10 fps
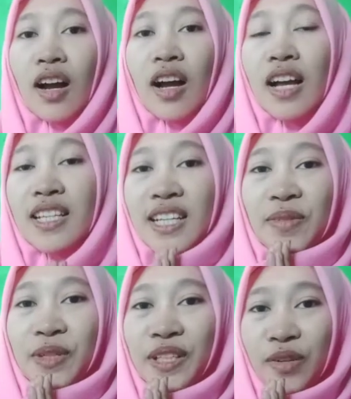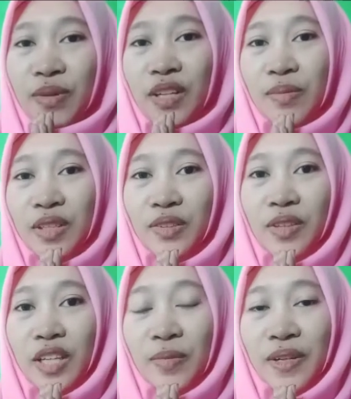Assalamualaikum
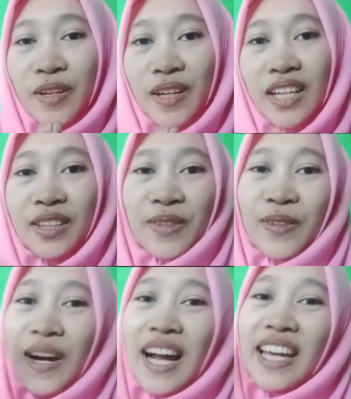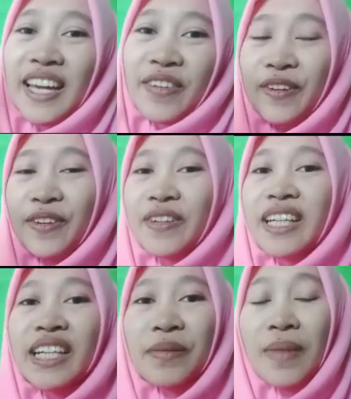warahmatullahi wabarakatuh. Hi
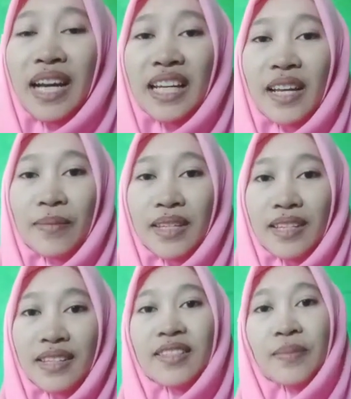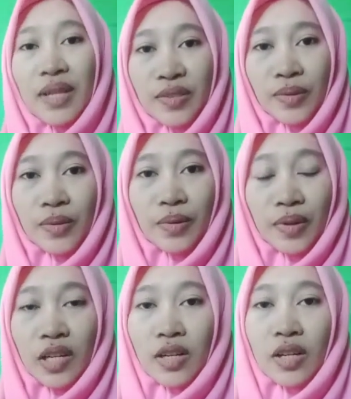everyone, my name is
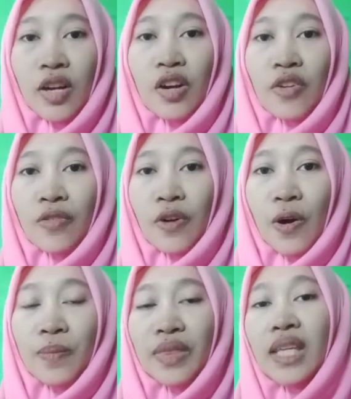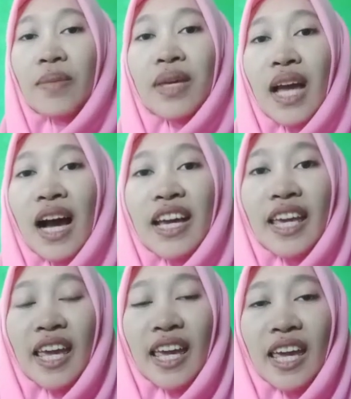Masruroh from
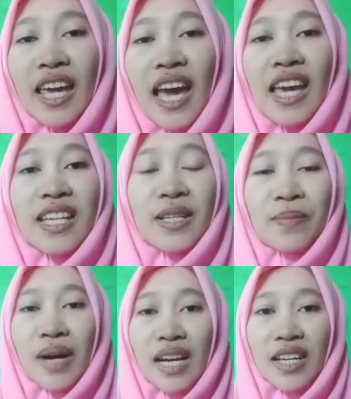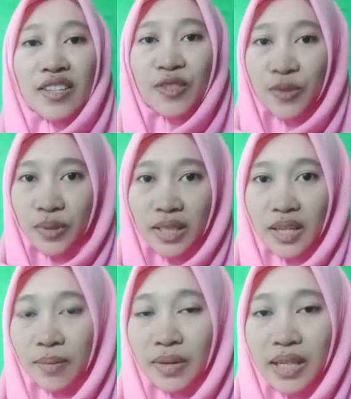TBIA and my student
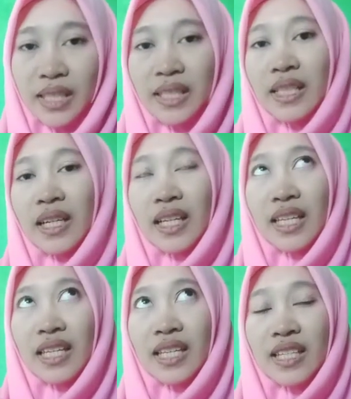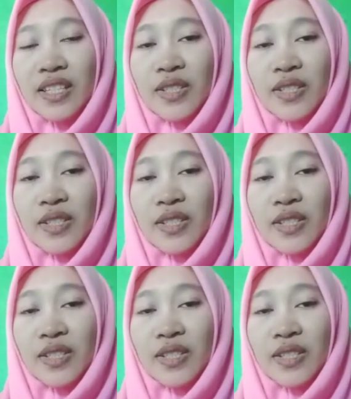number is